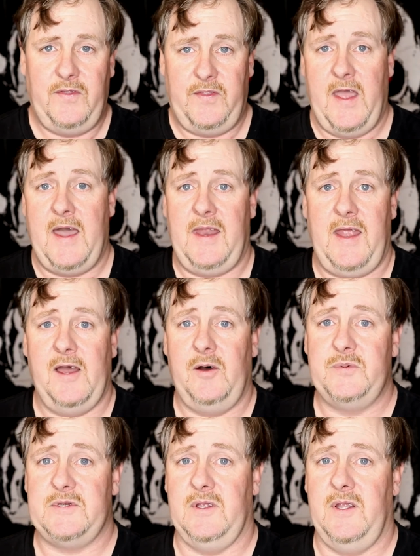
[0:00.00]
that
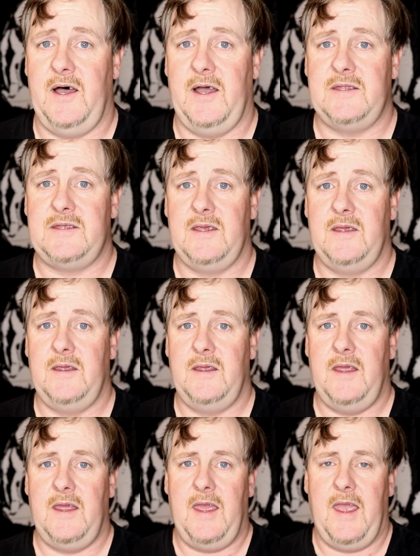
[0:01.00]
helps a lot.
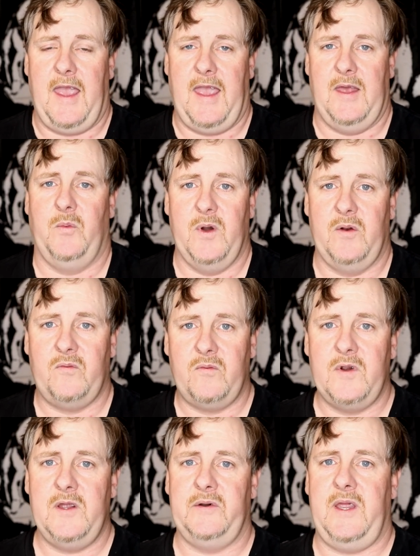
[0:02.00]
And what
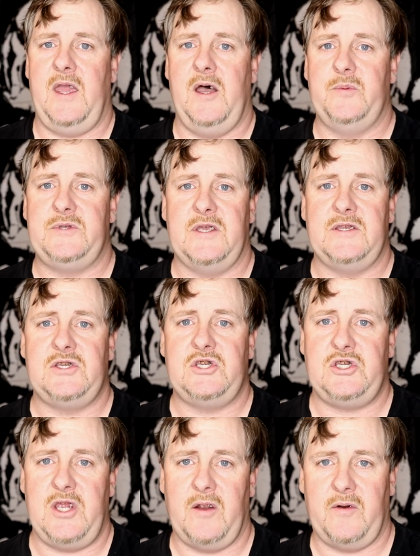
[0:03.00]
really helps is
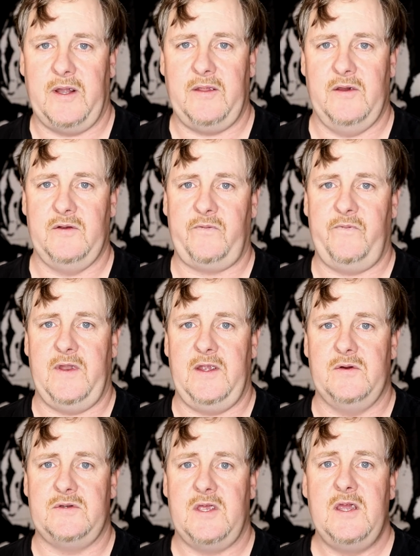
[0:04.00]
sharing those
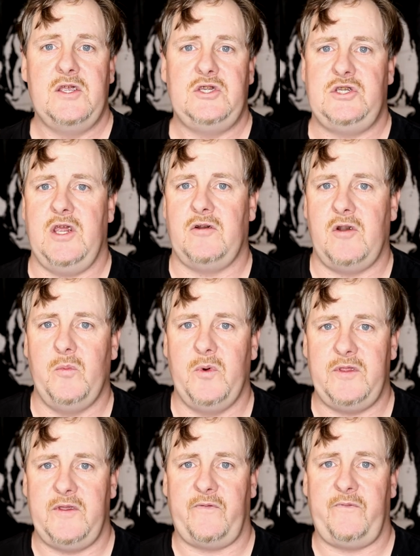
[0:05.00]
videos. Share them
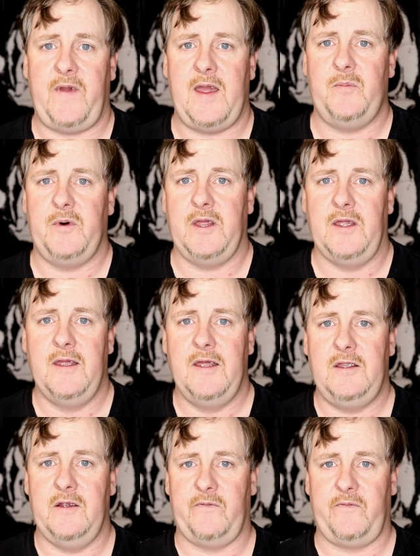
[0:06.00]
with your family,
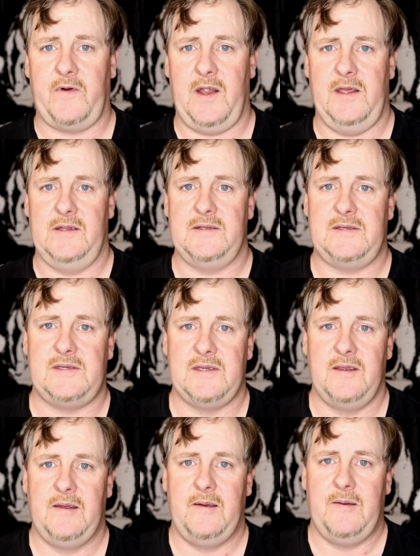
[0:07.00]
your friends.
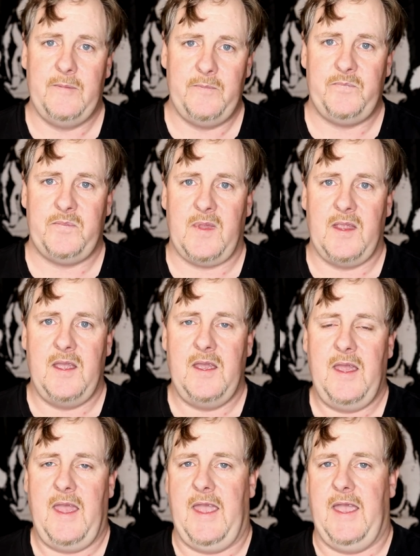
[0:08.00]

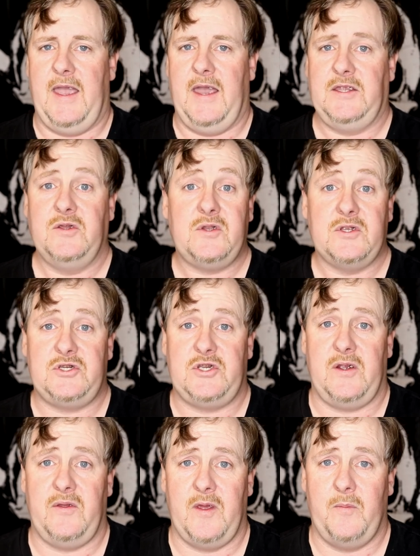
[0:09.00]
And you can
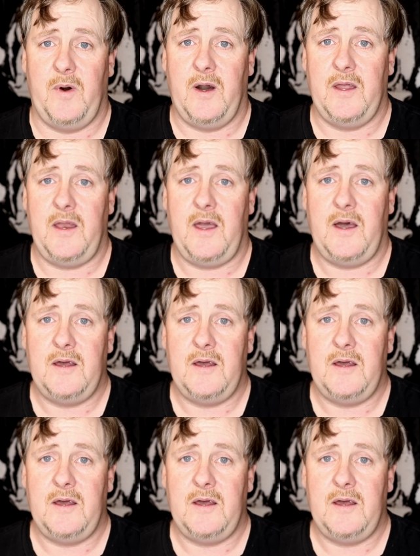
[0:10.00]
share them on